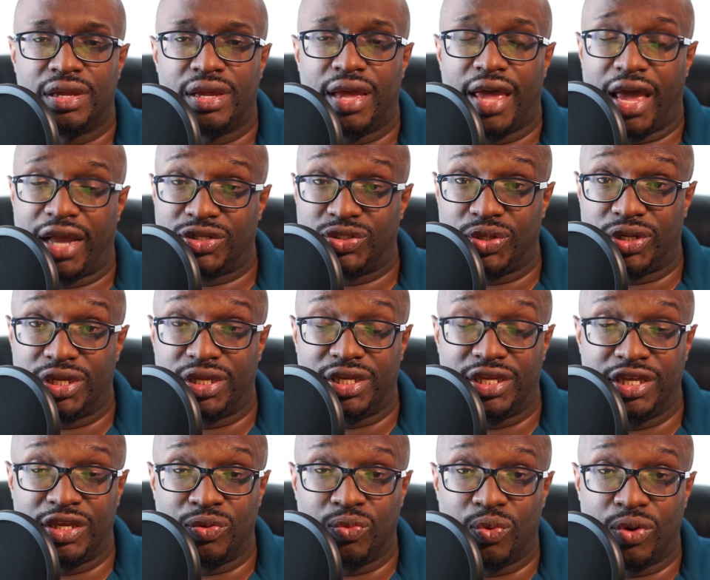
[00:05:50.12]
Actually,
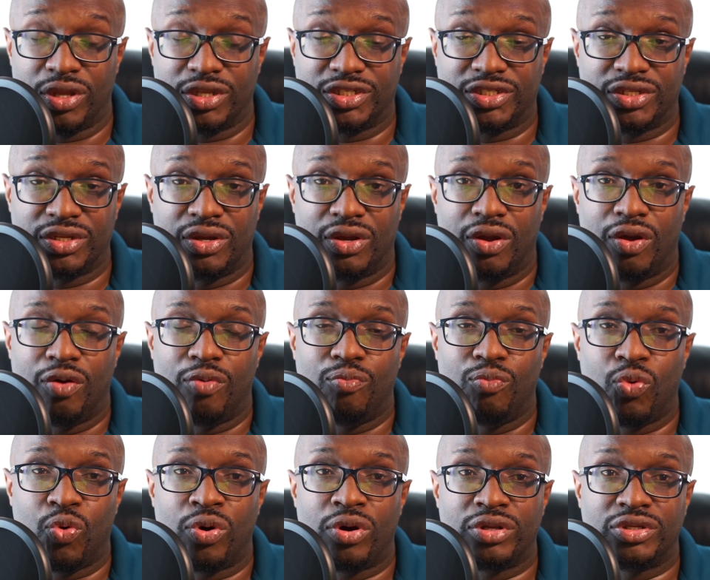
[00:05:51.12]
he was
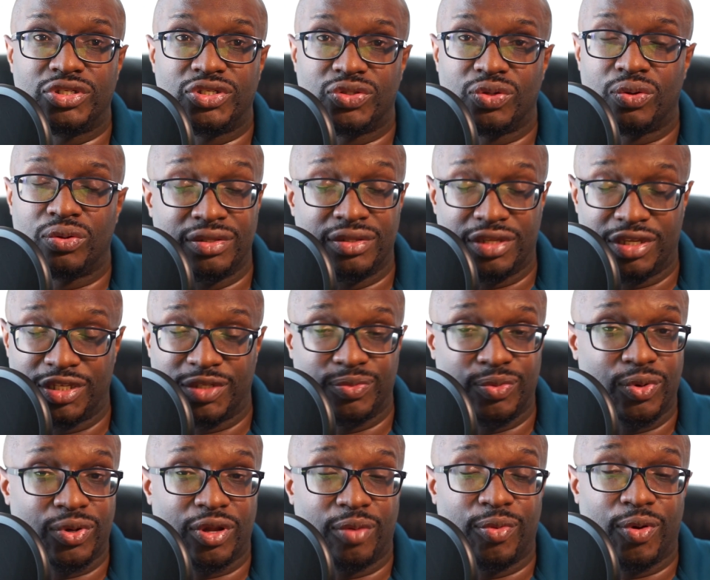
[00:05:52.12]
more so, he
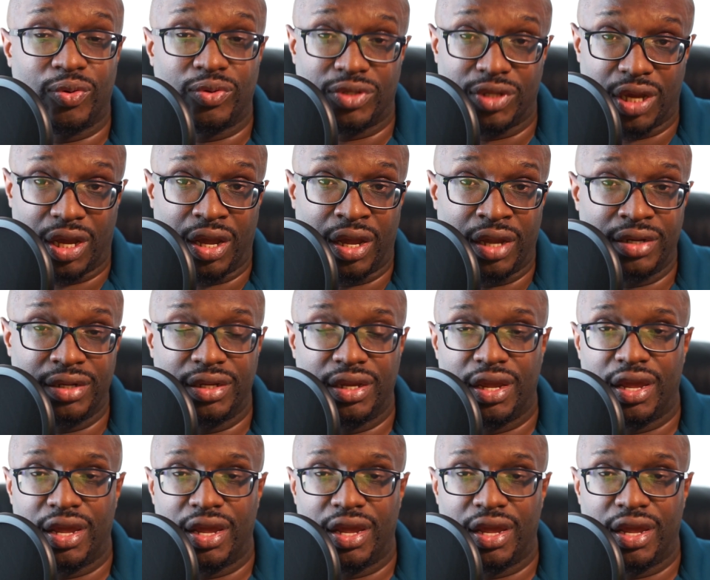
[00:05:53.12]
spoke about God